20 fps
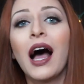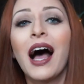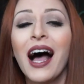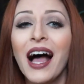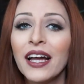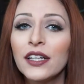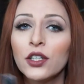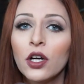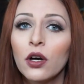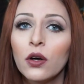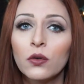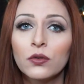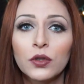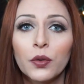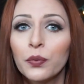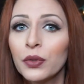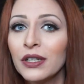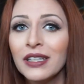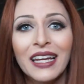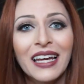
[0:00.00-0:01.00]
I don't
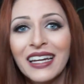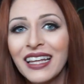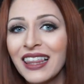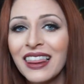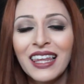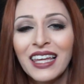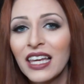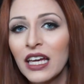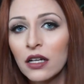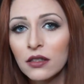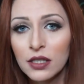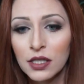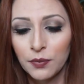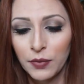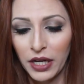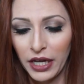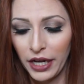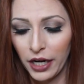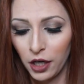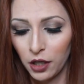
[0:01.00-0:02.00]
put anything else
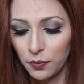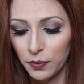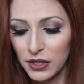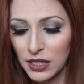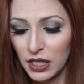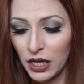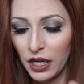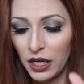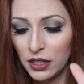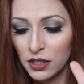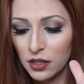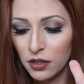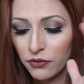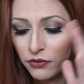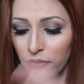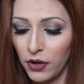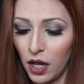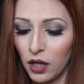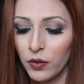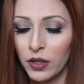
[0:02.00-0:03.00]
in my hair besides
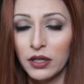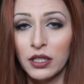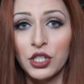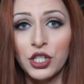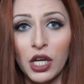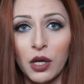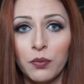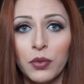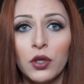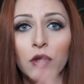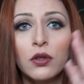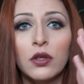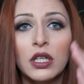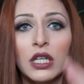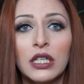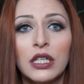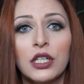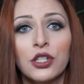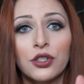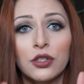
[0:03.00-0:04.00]
following the shampoo, the
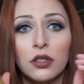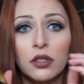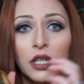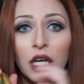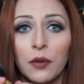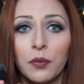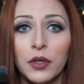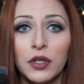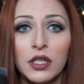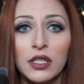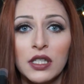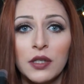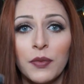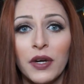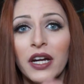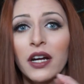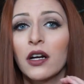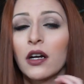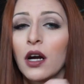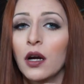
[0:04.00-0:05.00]
conditioner, that I put this in
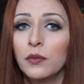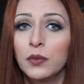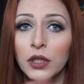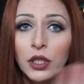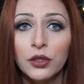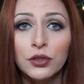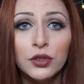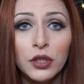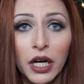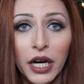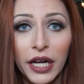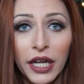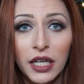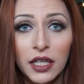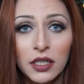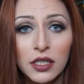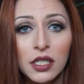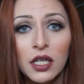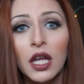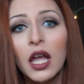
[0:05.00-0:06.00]
my hair, I blow dry
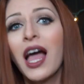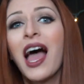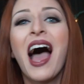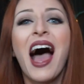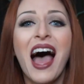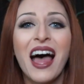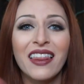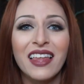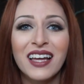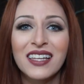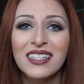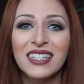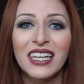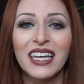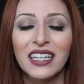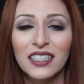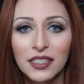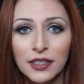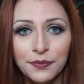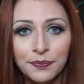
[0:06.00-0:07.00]
it, and that's
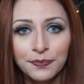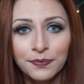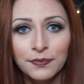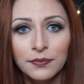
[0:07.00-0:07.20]
it.